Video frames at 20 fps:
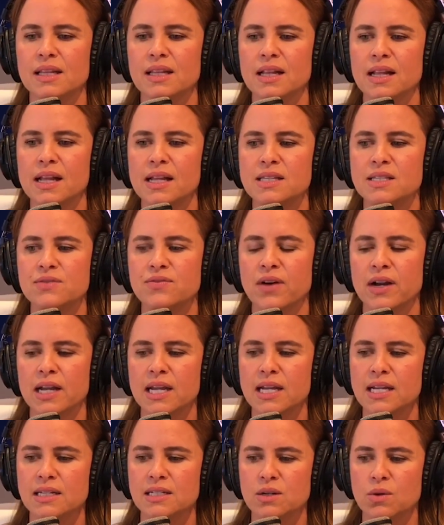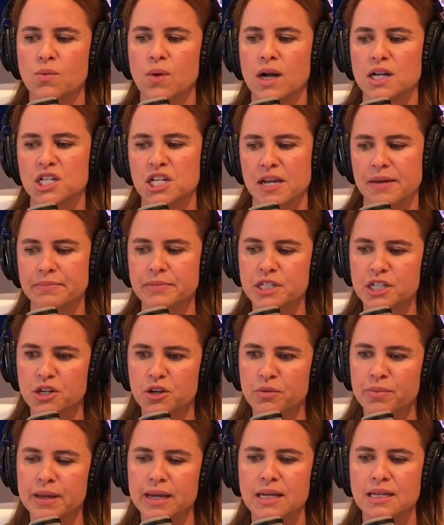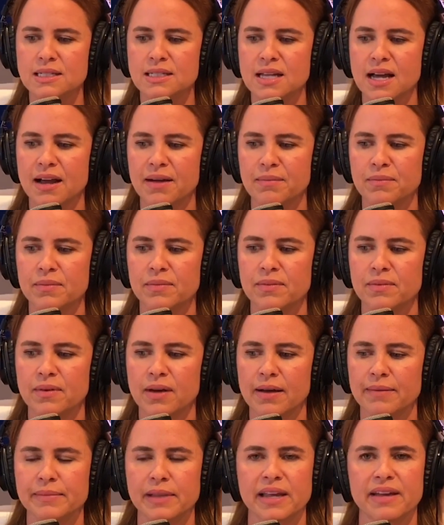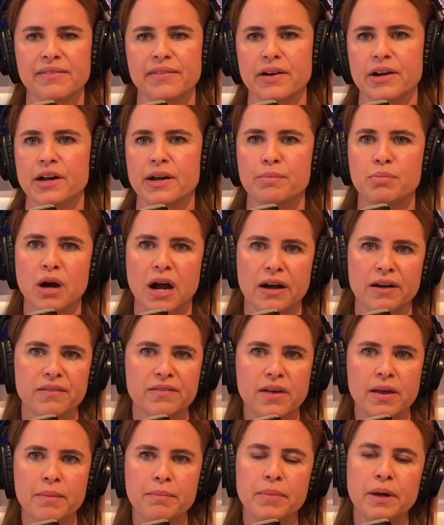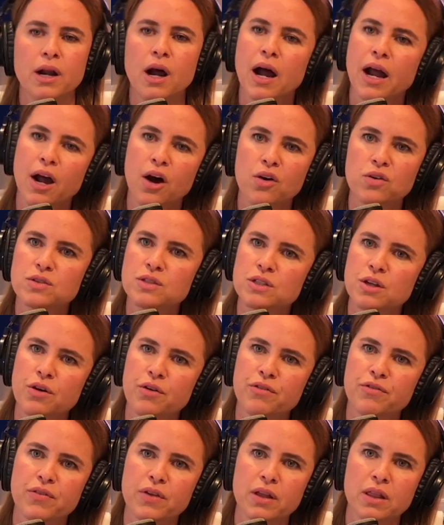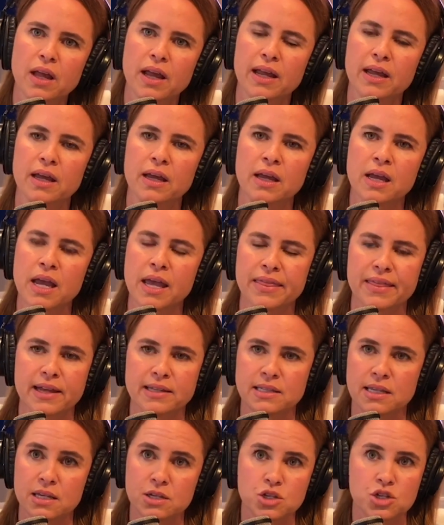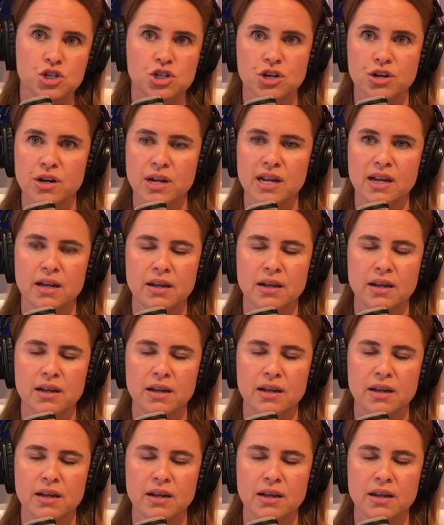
it's funny to watch him too, because I'm like very proud of him, but I also feel like that's his journey.